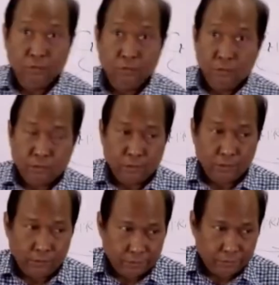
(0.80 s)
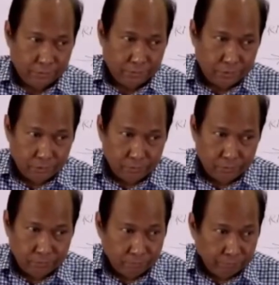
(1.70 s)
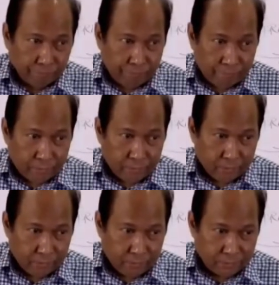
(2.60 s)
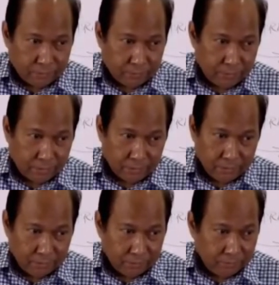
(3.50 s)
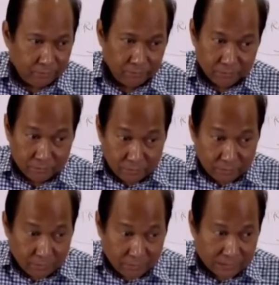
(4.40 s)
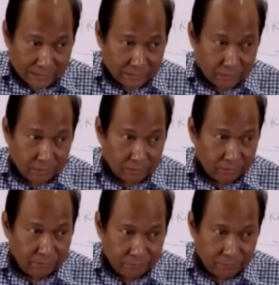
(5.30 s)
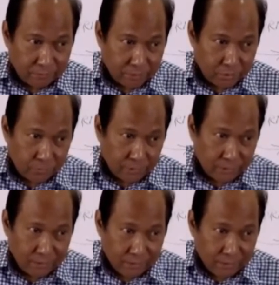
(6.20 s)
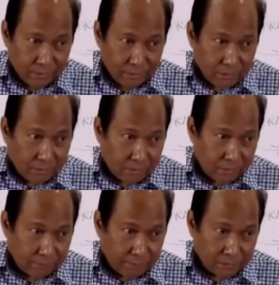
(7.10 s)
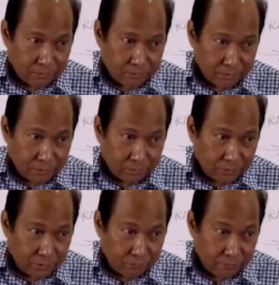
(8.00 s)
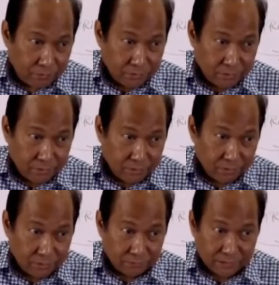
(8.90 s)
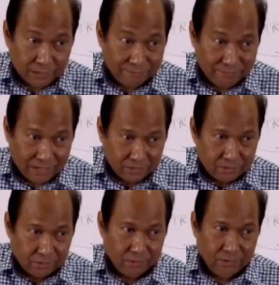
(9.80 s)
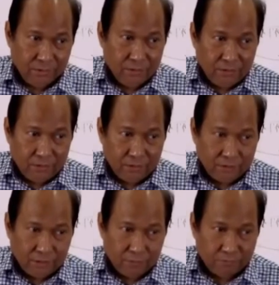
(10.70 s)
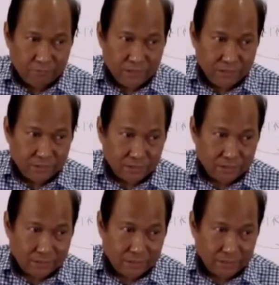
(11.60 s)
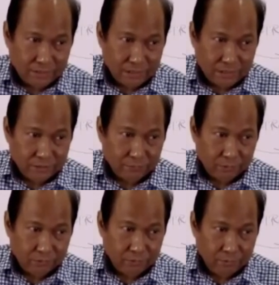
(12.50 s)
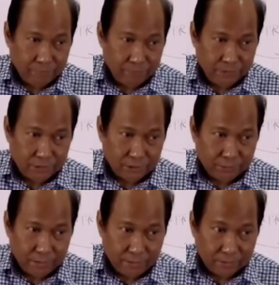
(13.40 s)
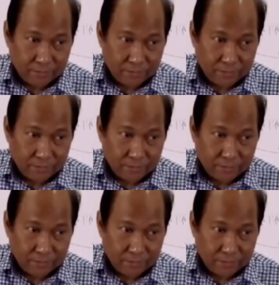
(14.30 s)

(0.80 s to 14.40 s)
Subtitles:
Okay, let us resume. There are some hanging chats here from Jowin. Pastor, there is always confusion in the use of salvation in the name of Jesus Christ. Acts 4:12, please explain.